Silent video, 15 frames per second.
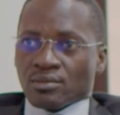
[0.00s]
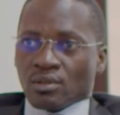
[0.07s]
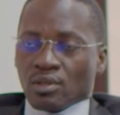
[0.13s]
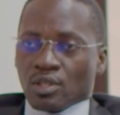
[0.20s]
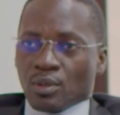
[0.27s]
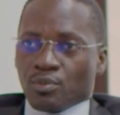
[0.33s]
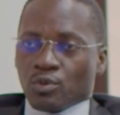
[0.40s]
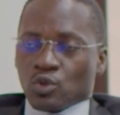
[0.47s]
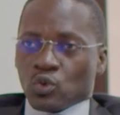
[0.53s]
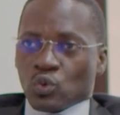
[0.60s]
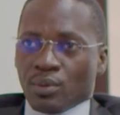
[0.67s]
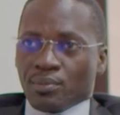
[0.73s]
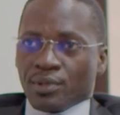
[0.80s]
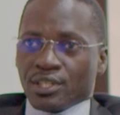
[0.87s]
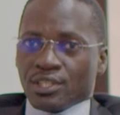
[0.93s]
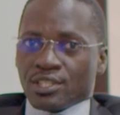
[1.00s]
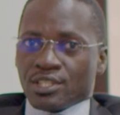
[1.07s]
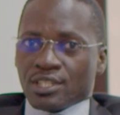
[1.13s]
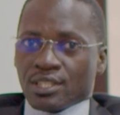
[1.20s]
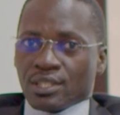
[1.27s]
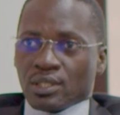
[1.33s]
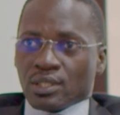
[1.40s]

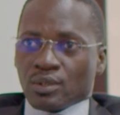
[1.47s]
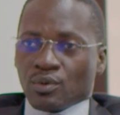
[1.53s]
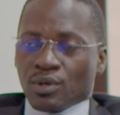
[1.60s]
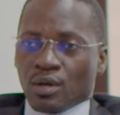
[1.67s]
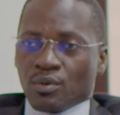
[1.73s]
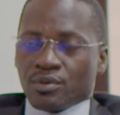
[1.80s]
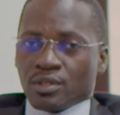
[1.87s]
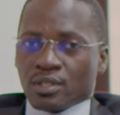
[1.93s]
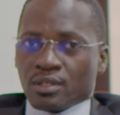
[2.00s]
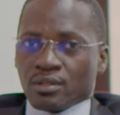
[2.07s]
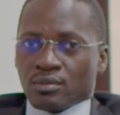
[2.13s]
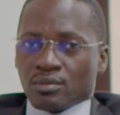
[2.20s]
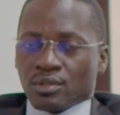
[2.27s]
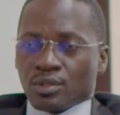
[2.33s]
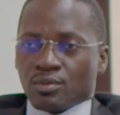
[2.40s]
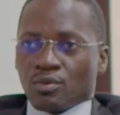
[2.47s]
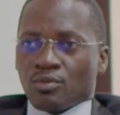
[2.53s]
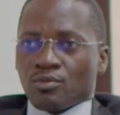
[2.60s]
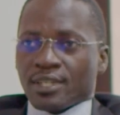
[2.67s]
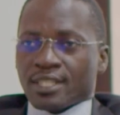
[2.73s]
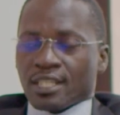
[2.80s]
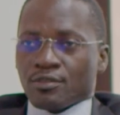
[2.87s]
where we
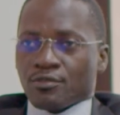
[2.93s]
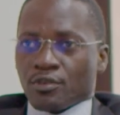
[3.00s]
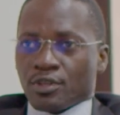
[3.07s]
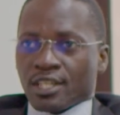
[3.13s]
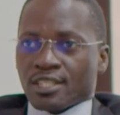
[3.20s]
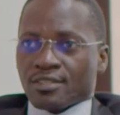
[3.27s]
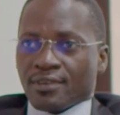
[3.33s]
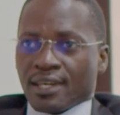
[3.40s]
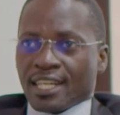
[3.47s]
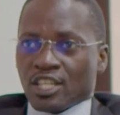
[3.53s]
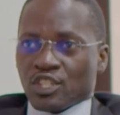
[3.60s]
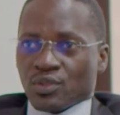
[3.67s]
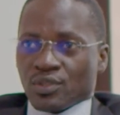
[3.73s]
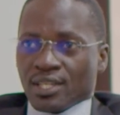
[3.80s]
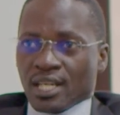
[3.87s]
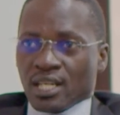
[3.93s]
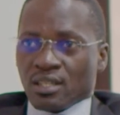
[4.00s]
invited for next financial year.